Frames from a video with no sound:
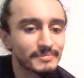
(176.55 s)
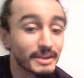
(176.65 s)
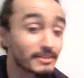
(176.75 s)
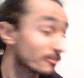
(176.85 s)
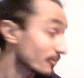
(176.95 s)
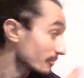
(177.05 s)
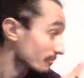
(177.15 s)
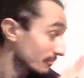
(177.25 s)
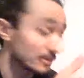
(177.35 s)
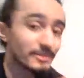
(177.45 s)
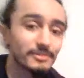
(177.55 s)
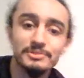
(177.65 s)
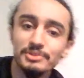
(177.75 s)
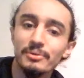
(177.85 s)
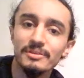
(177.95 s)
And for another
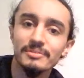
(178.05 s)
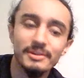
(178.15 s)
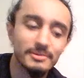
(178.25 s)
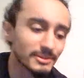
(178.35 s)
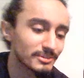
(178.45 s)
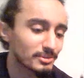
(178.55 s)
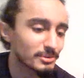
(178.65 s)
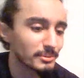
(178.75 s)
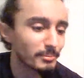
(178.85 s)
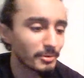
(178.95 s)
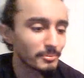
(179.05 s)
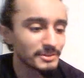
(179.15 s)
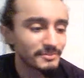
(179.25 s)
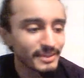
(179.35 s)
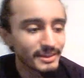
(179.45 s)
Toa that I'll get to in a
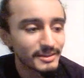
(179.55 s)
moment.